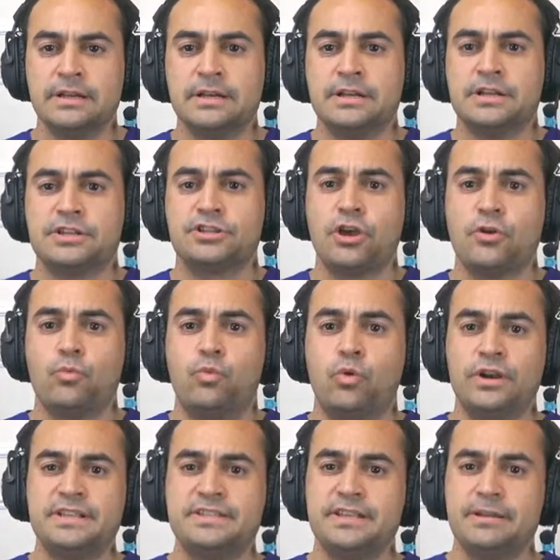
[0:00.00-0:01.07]
So
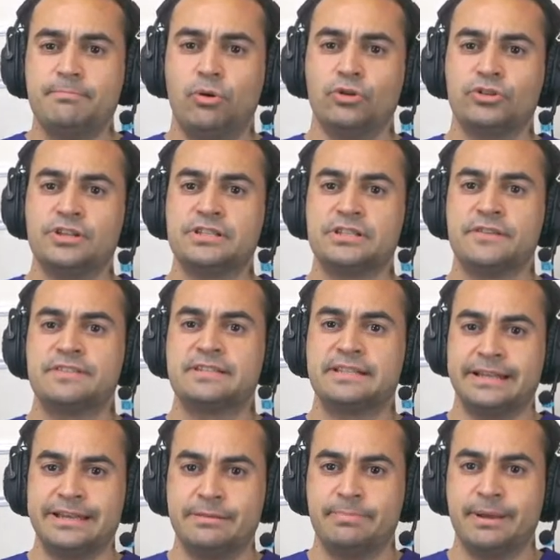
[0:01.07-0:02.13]
what is the importance of
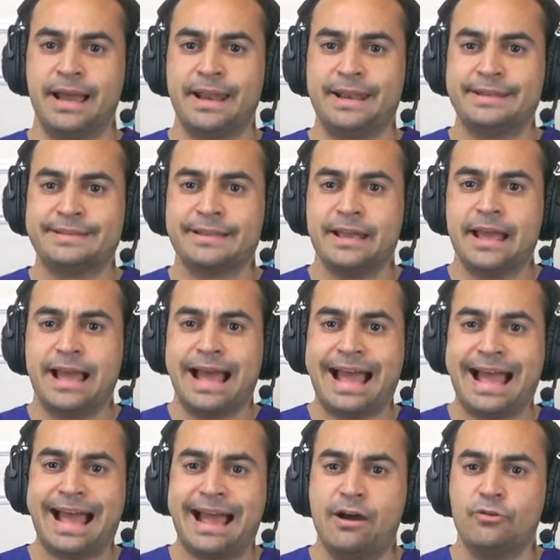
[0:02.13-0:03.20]
sleep and
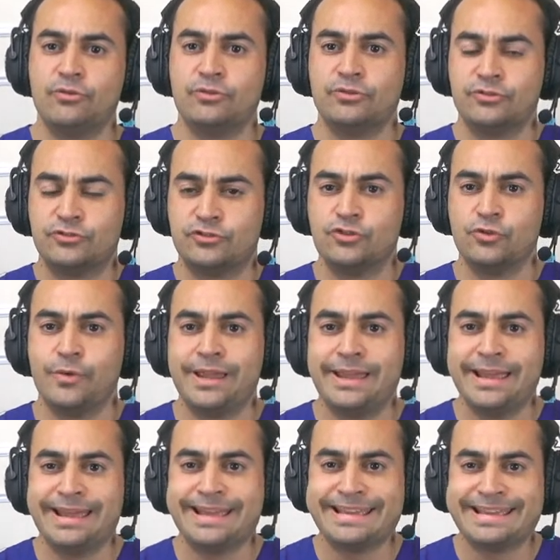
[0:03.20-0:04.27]
how do
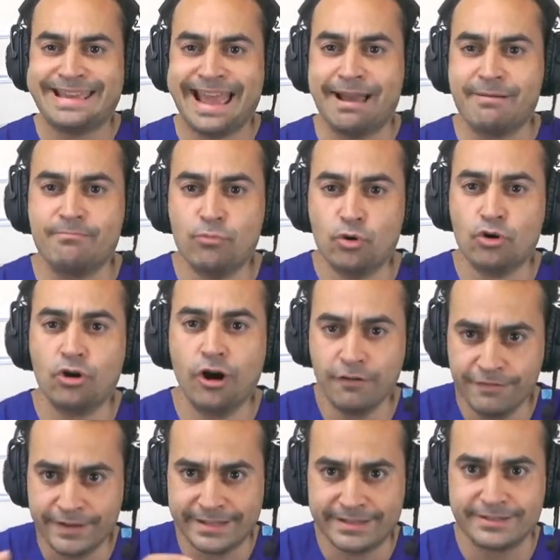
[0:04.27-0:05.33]
we get more
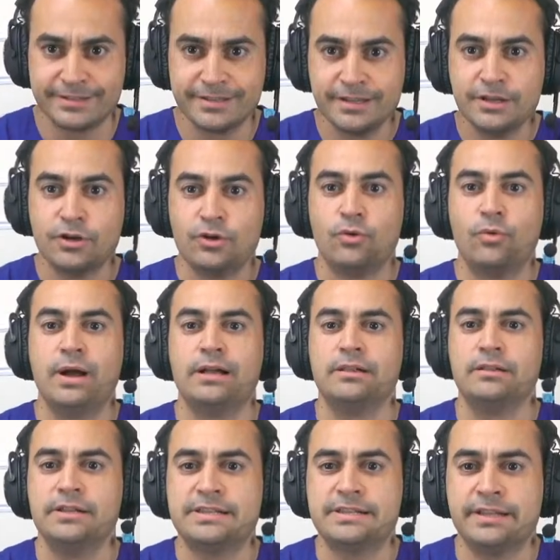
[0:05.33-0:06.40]
of it? Well,
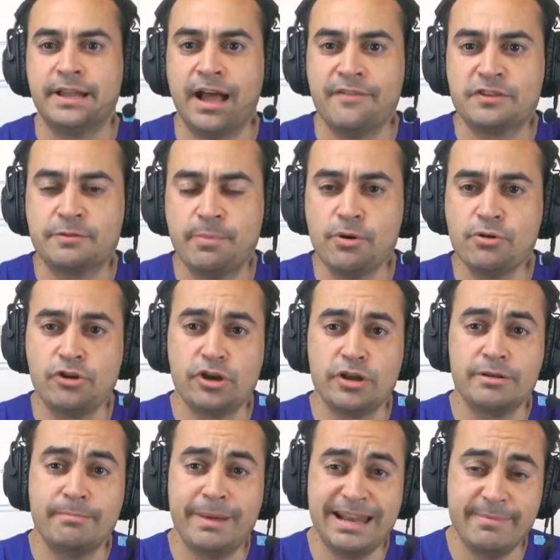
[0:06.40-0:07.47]
listen, I've
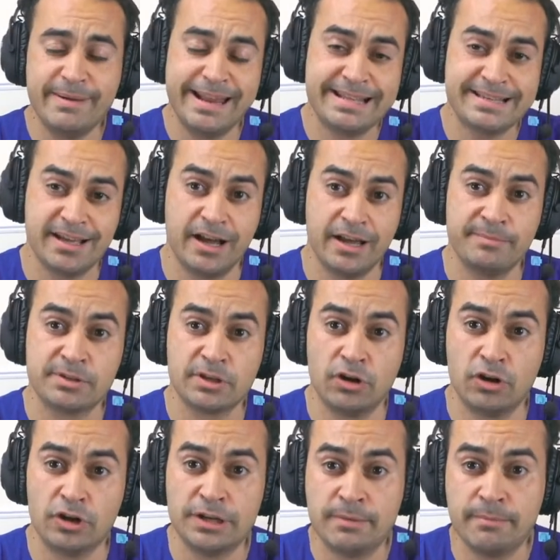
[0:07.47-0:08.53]
spoken many, many times
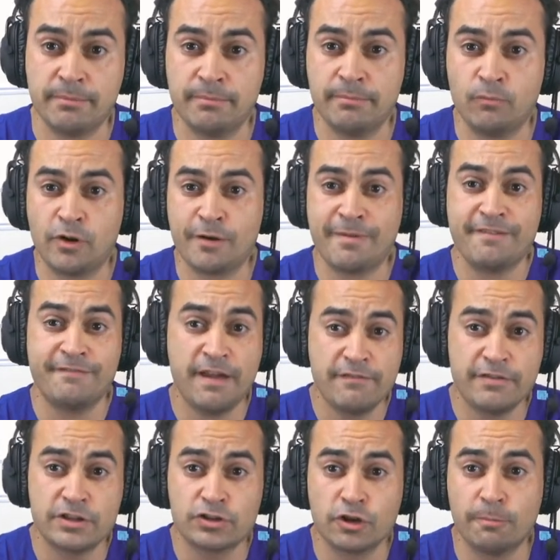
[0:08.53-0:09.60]
on one of my
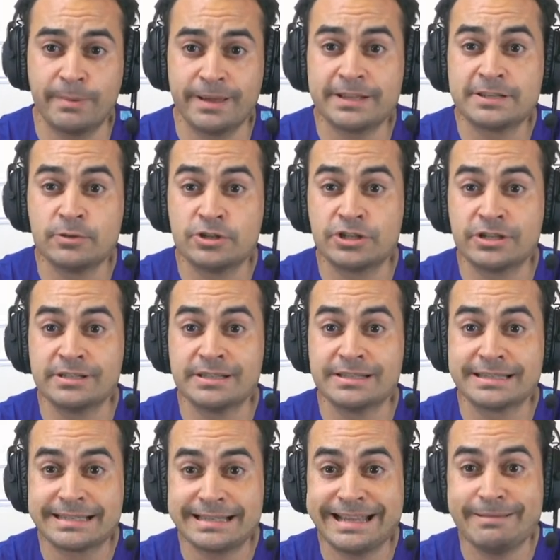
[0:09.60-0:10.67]
favorite topics, which is
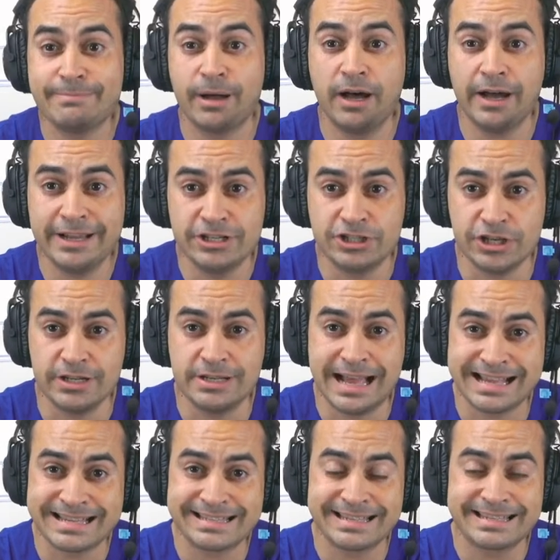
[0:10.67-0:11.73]
sleep hygiene.
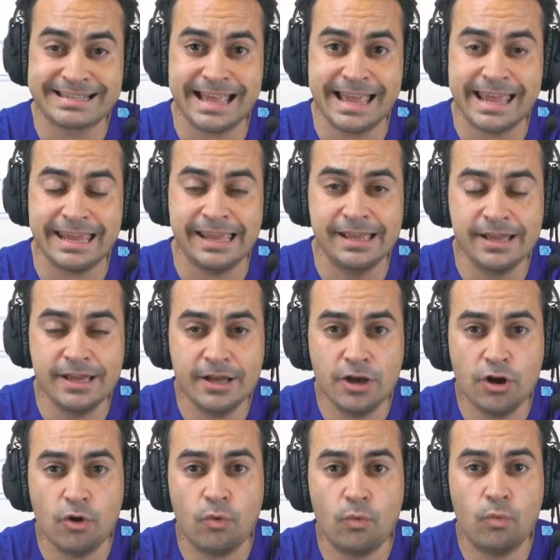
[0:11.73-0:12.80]
That's to say,
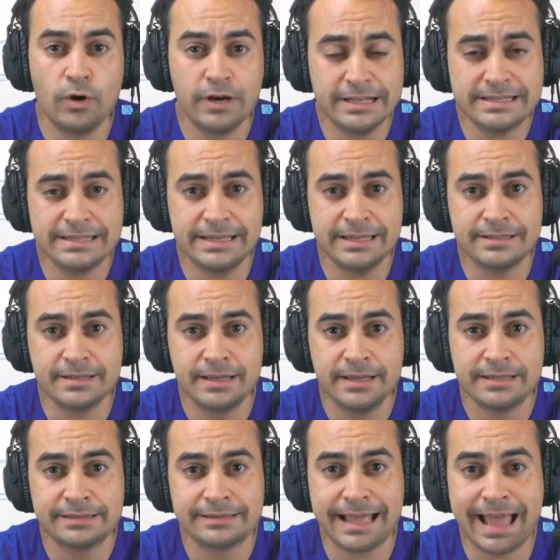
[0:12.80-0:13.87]
what is it
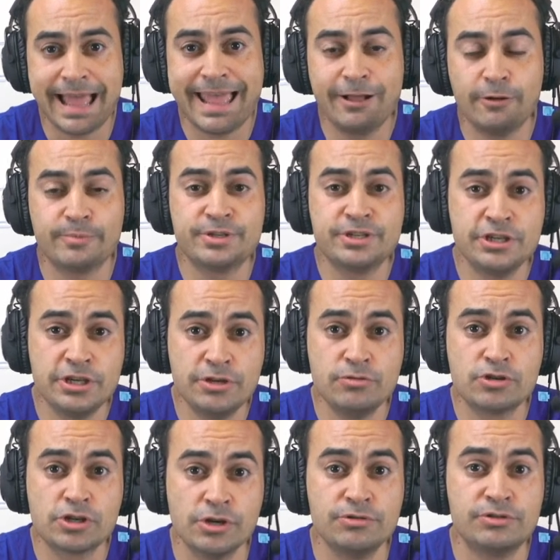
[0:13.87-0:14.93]
that helps you
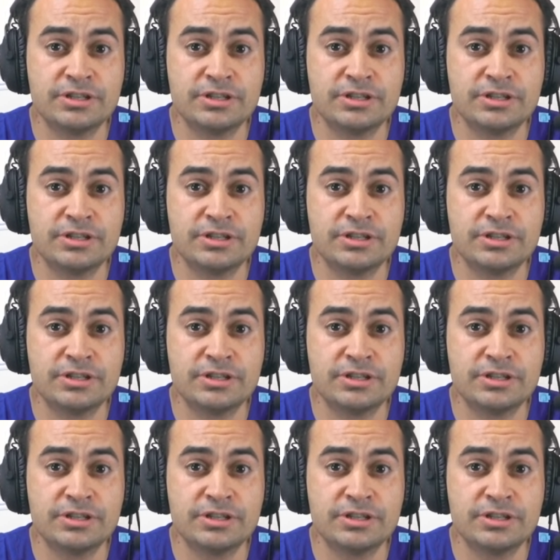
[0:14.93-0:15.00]
go to